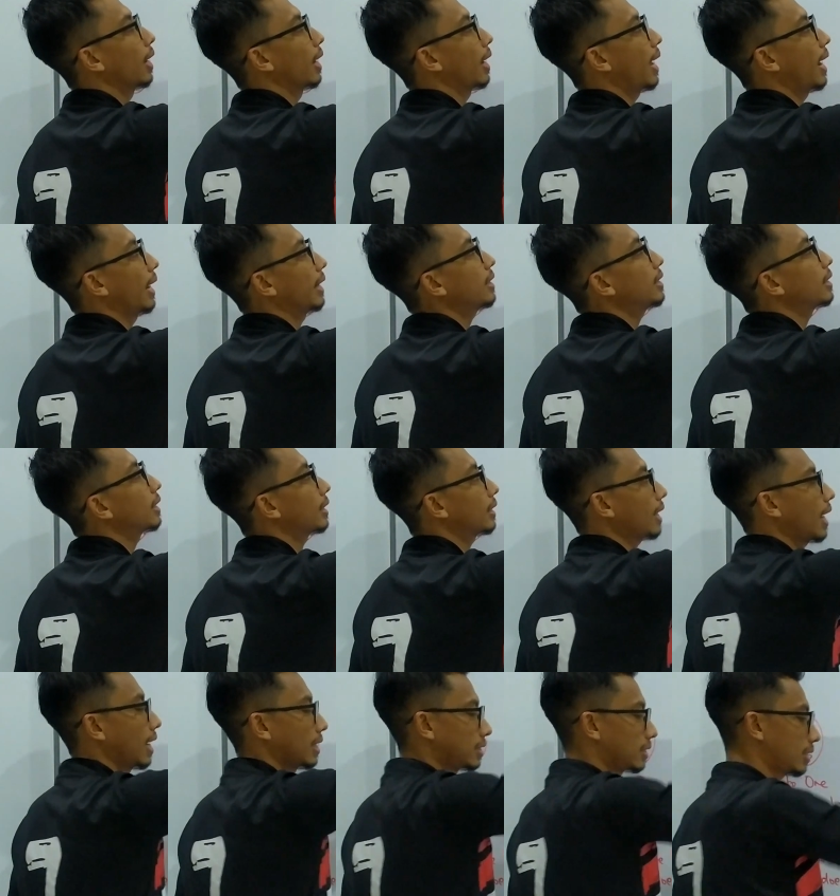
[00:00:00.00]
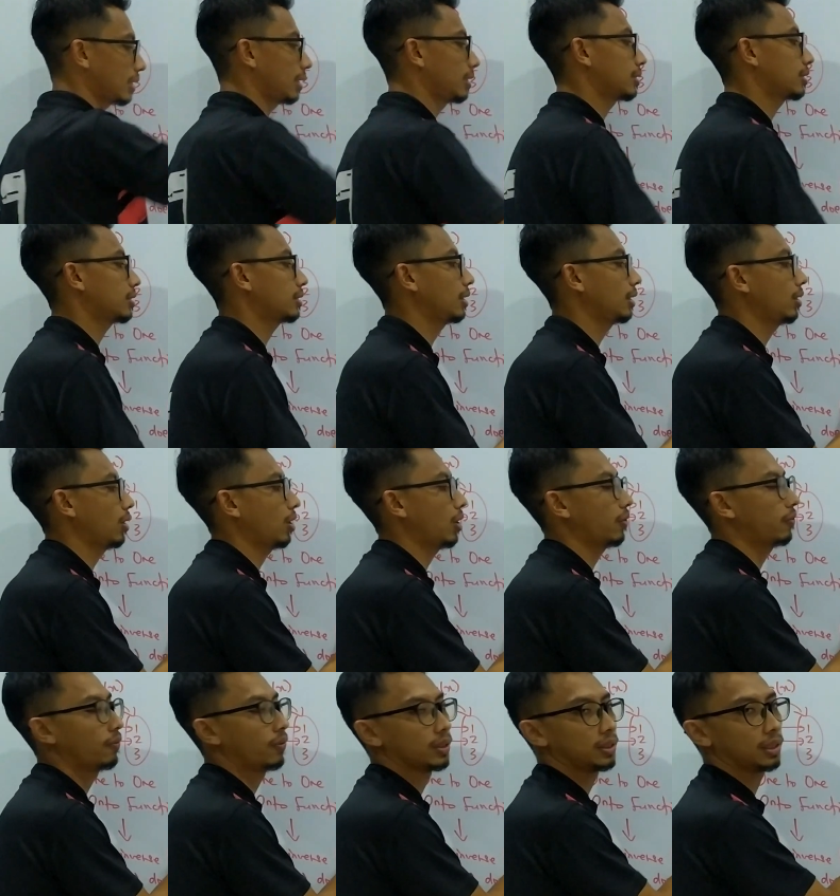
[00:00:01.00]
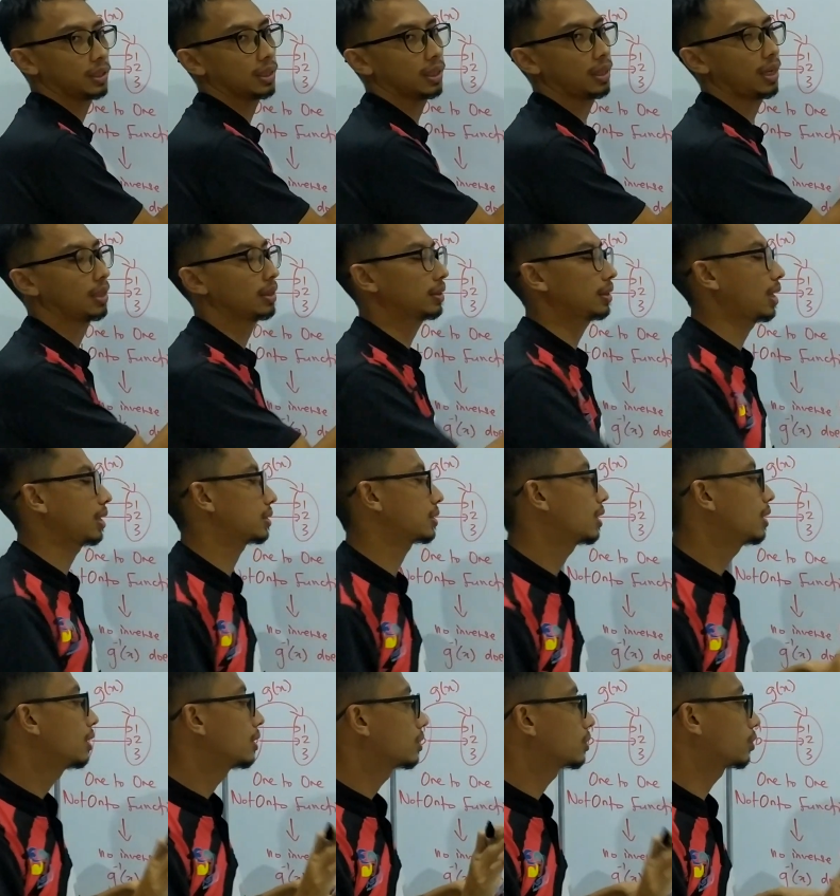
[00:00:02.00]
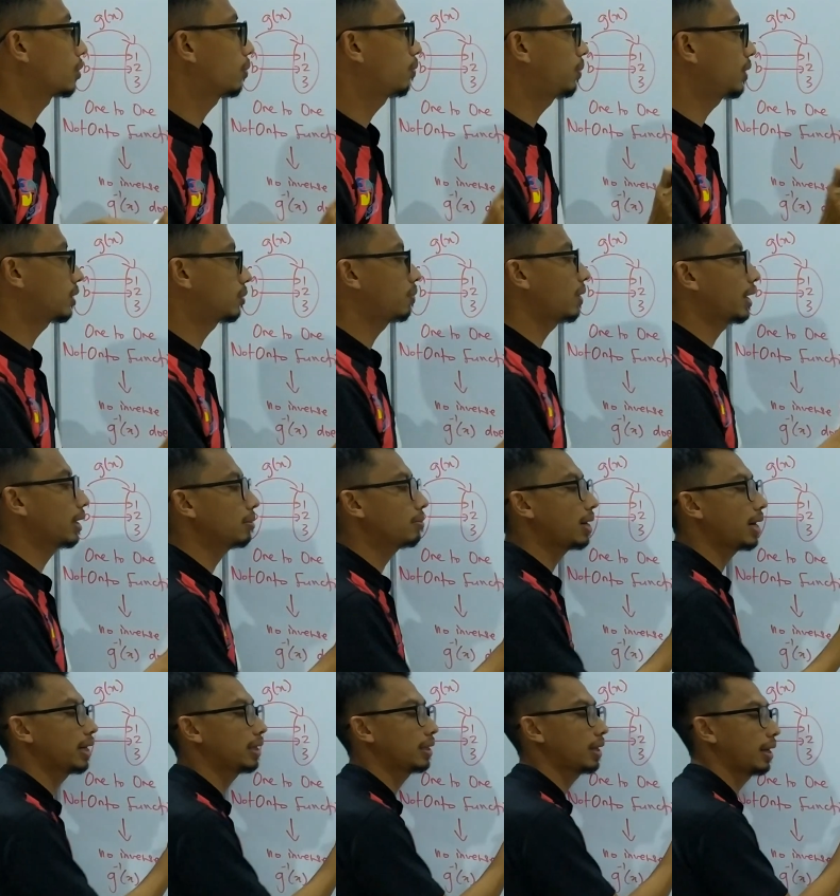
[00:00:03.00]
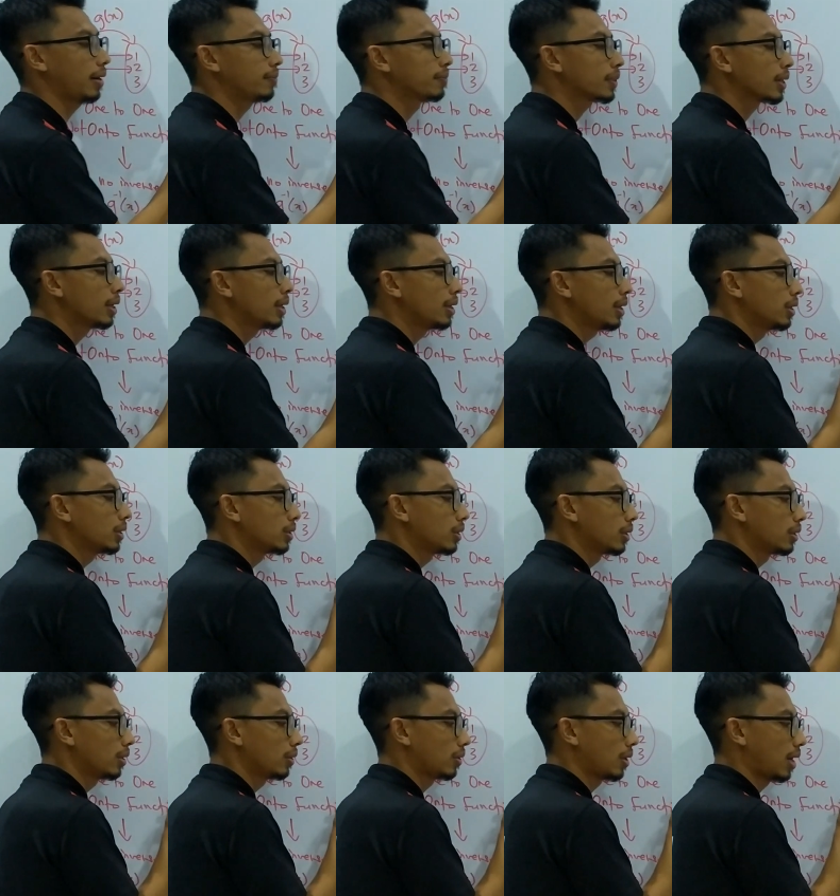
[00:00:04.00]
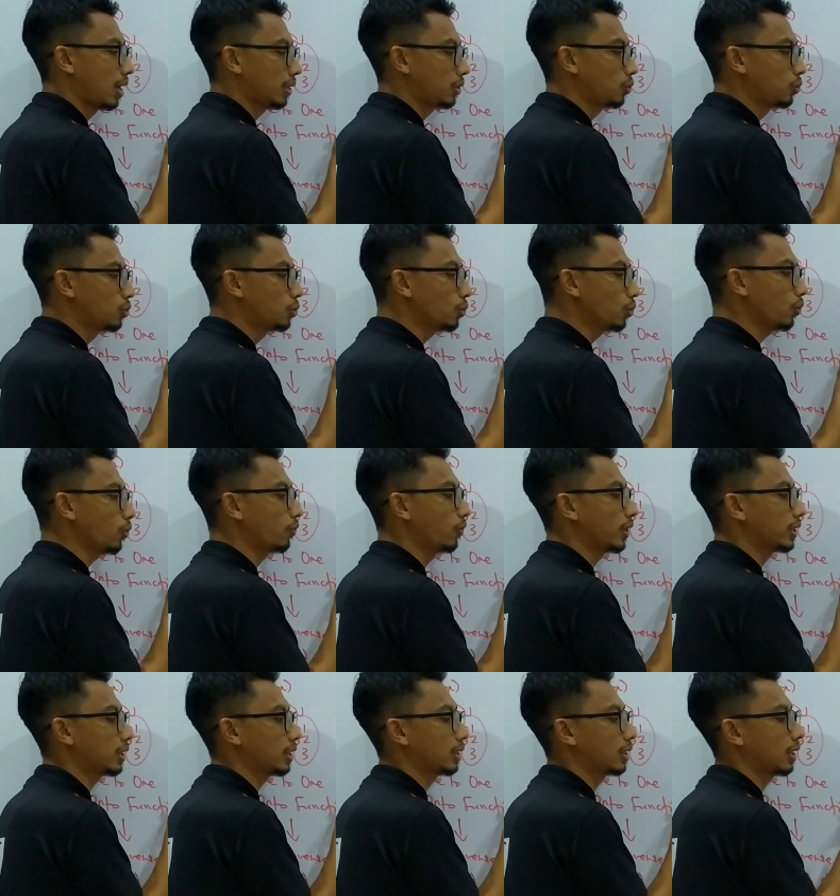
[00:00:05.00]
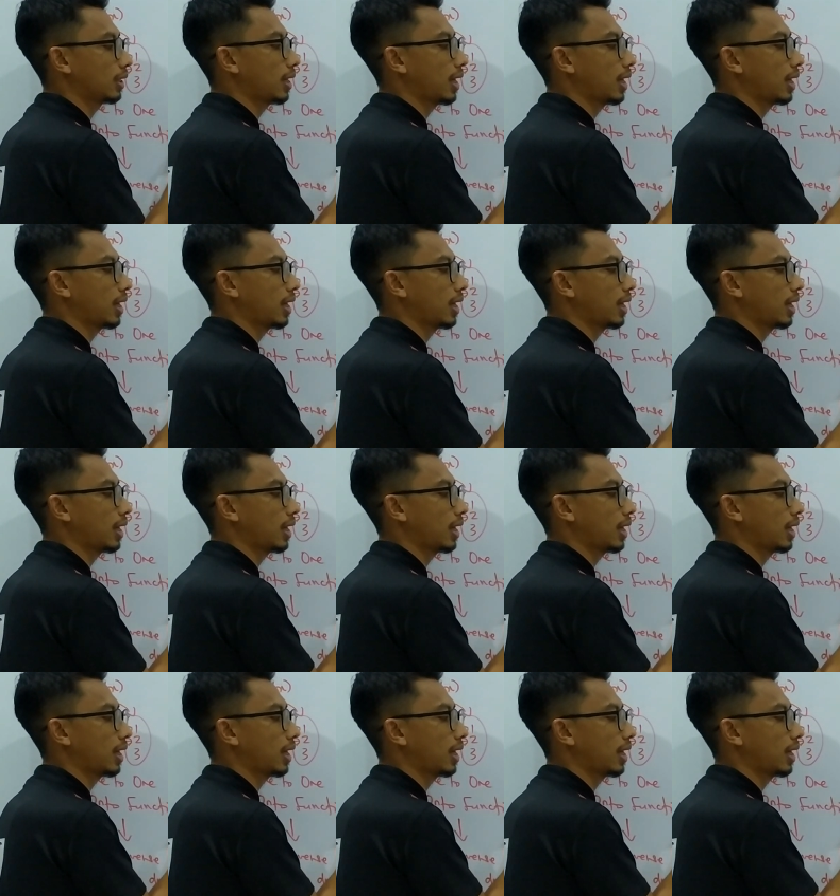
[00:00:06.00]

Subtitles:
line test, instead of vertical line test. So please bear in mind that you do vertical